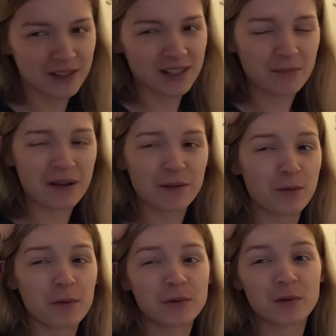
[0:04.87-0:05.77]
having
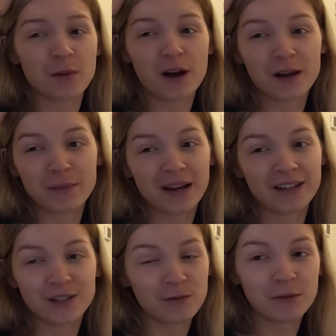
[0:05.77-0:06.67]
problems with my iPad.
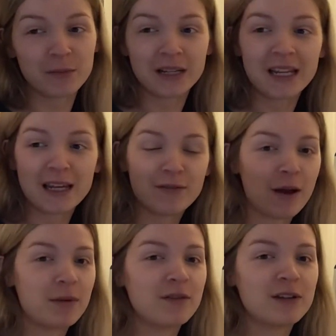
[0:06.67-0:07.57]
You wouldn't believe how
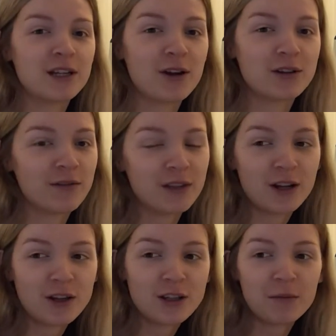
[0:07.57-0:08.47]
many videos over the
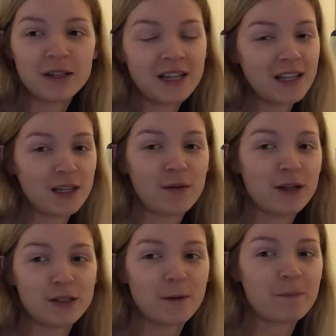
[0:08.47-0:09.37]
last couple of days I've had
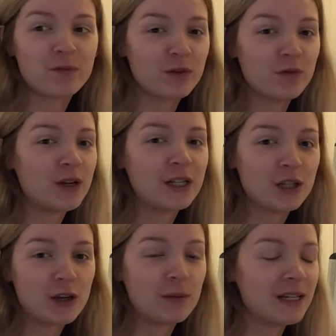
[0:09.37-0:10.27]
to
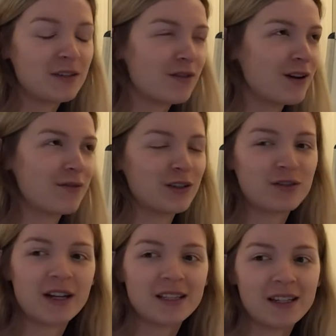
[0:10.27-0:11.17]
redo, and it's very
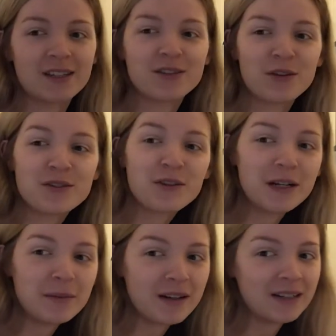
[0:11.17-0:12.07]
frustrating, so sorry
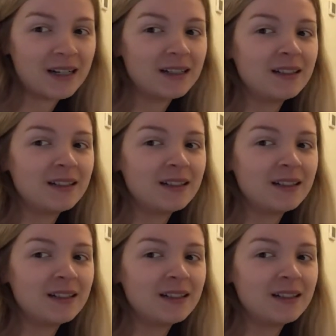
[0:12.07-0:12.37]
about that.